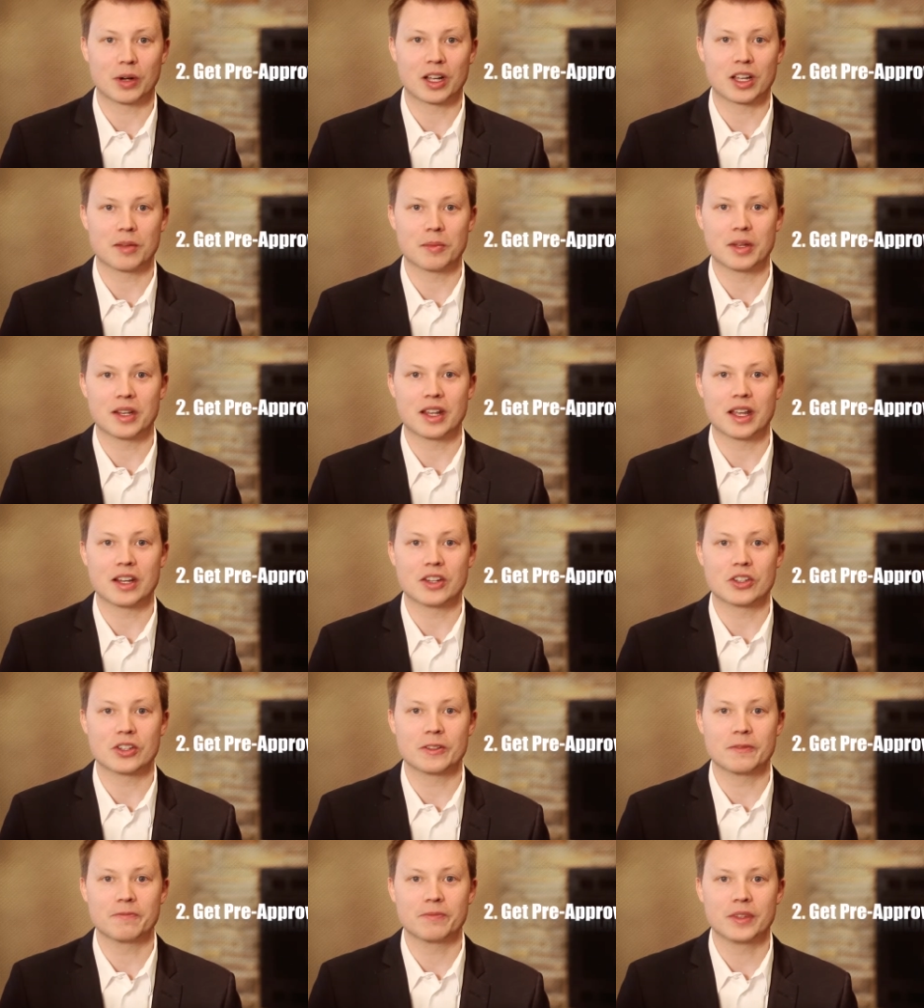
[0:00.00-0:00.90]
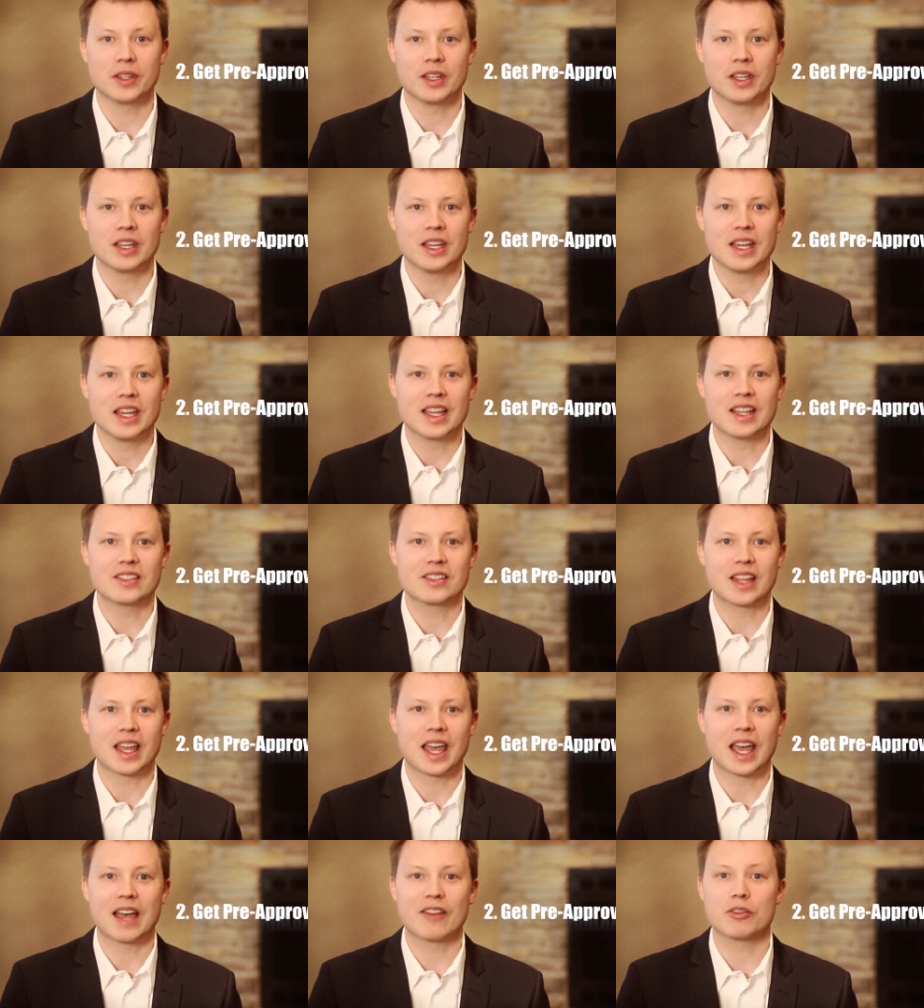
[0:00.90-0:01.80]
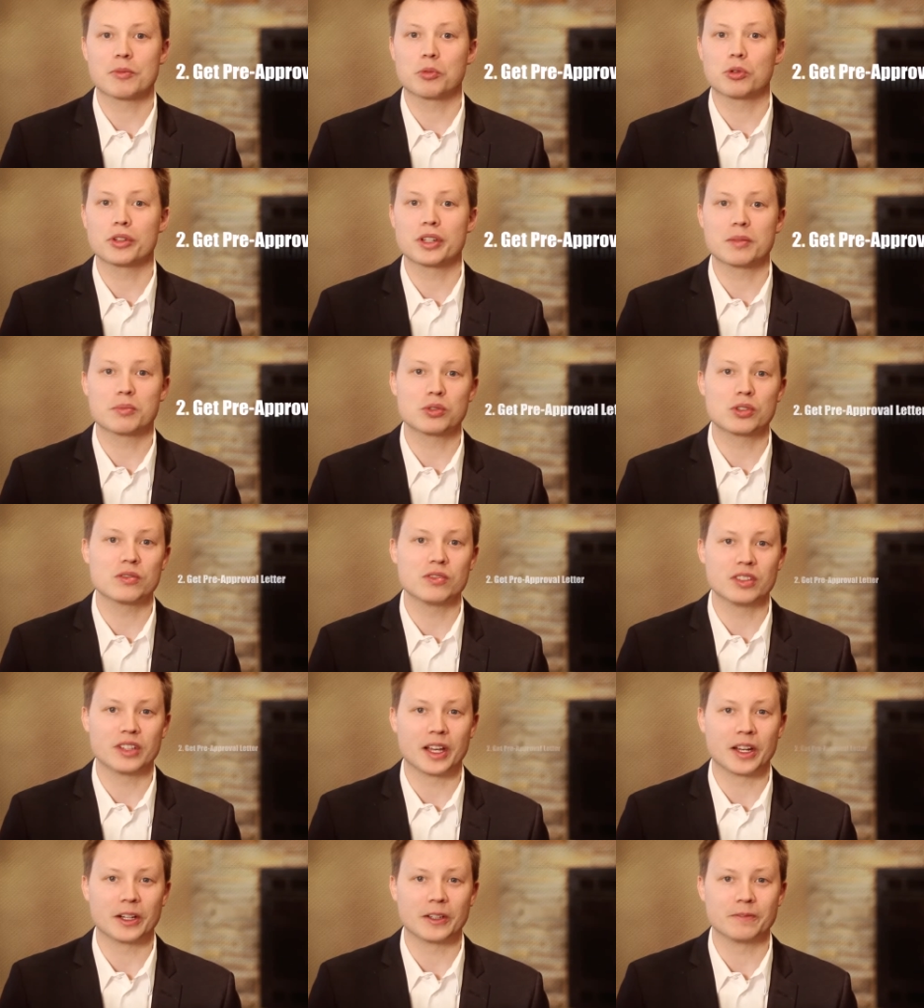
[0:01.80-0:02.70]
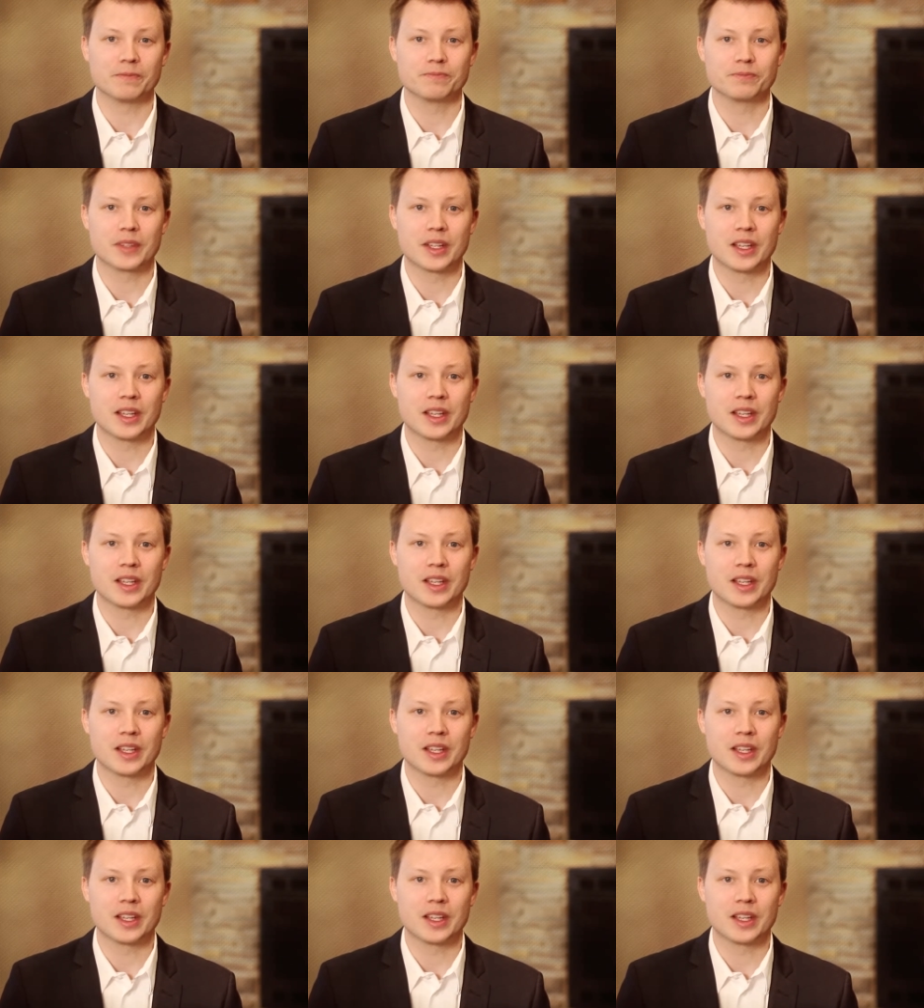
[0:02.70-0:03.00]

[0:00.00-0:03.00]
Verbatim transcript: recommendation is to have a pre-approval letter.